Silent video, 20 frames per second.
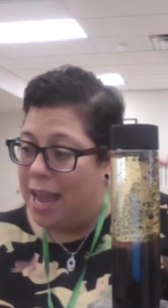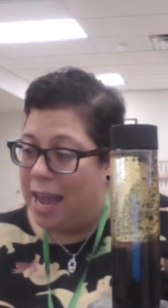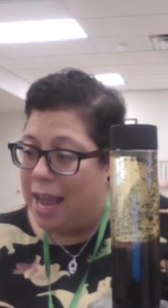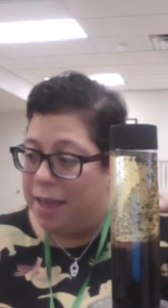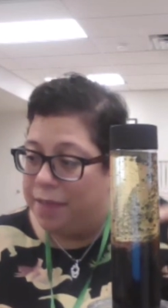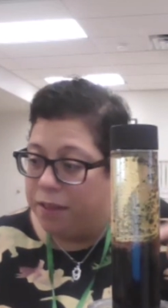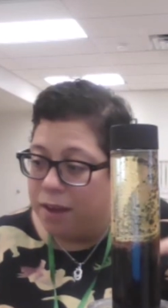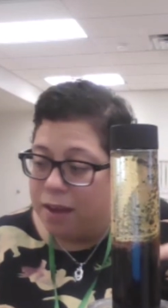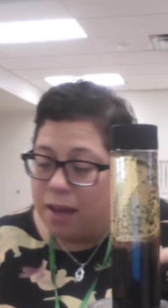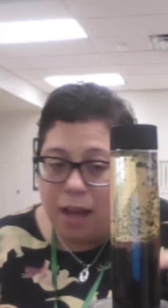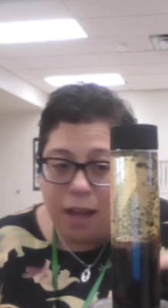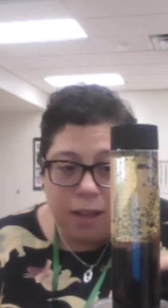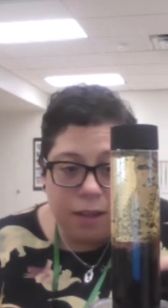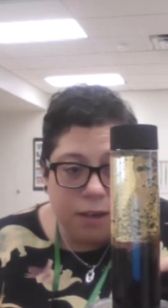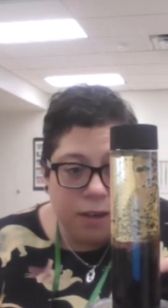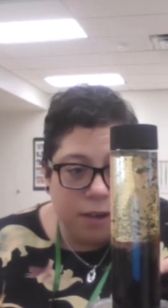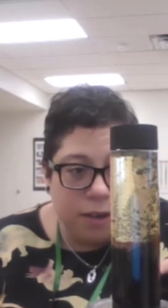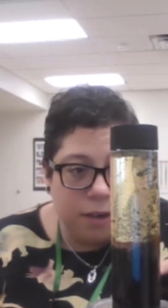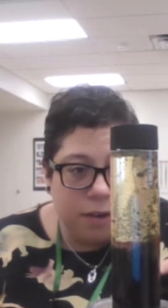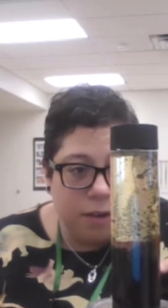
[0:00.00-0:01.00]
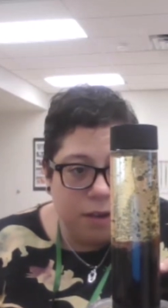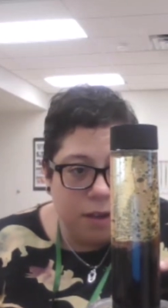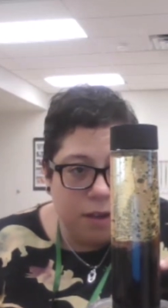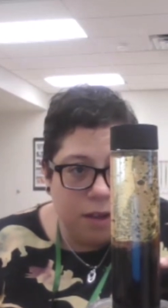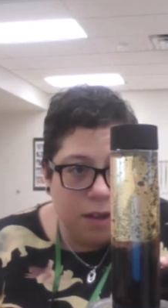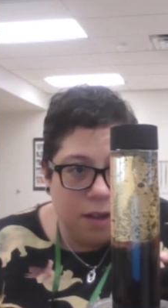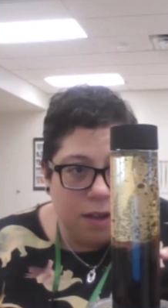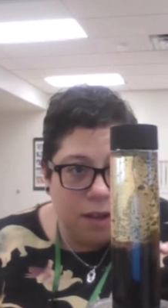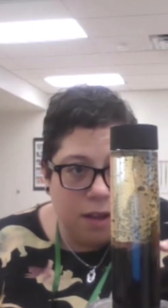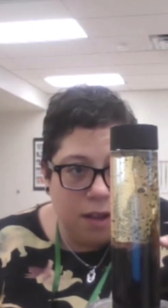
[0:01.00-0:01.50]
And the
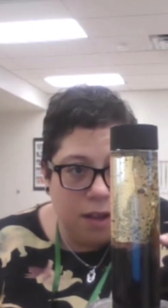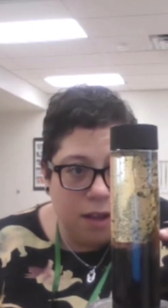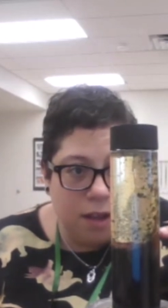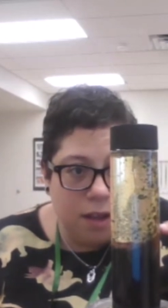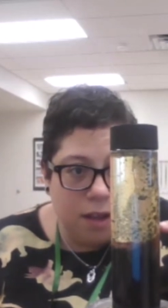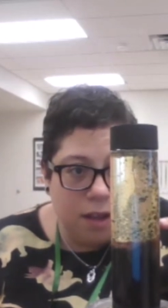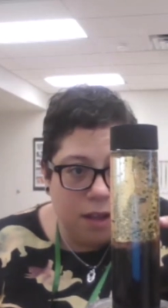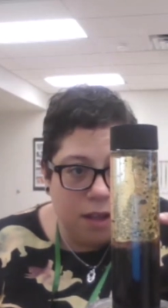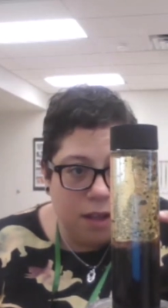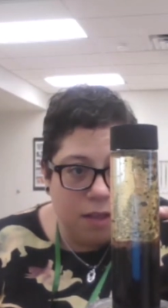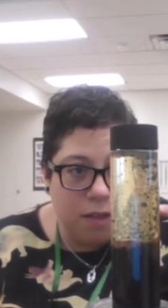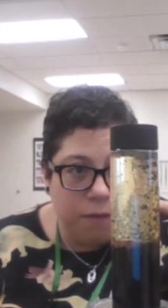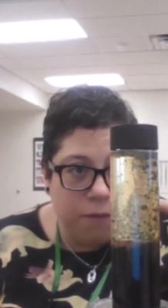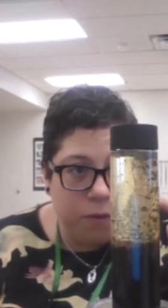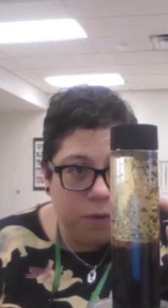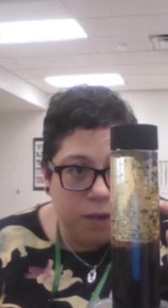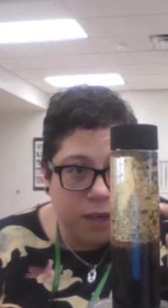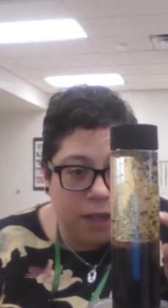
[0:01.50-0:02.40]
food